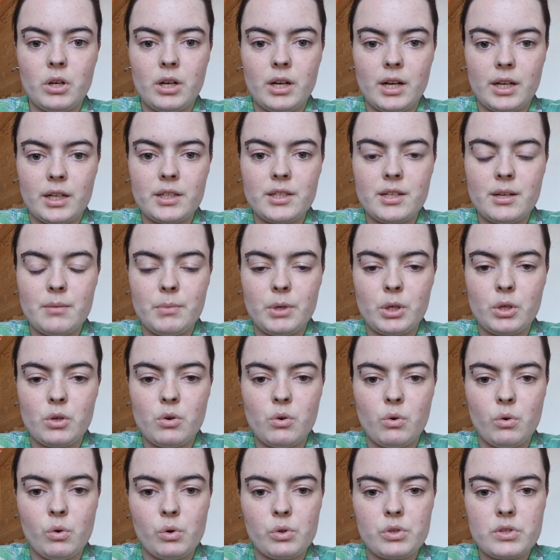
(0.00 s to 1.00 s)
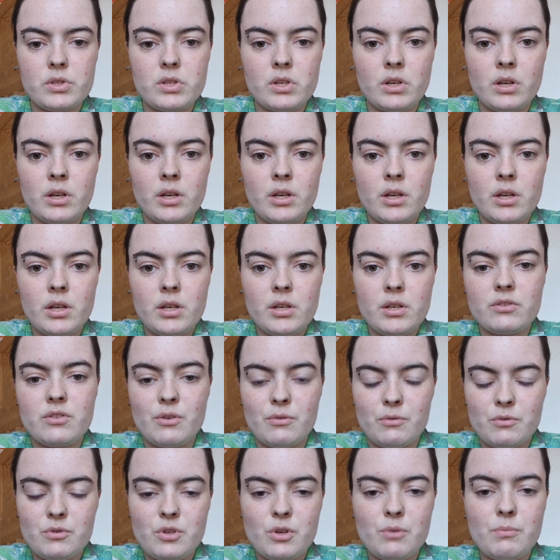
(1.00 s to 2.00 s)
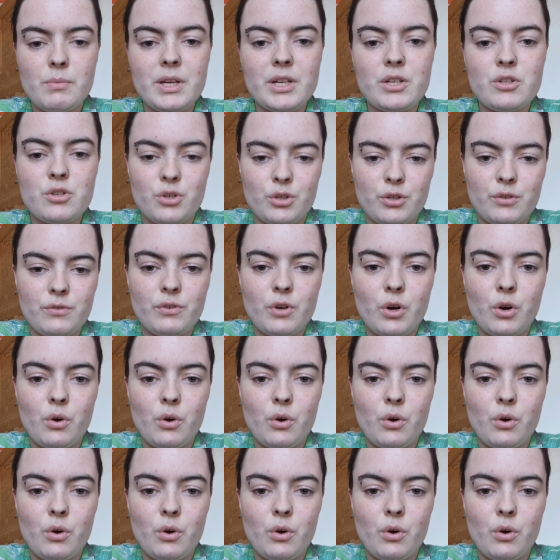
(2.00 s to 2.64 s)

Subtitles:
academic course, so make sure you've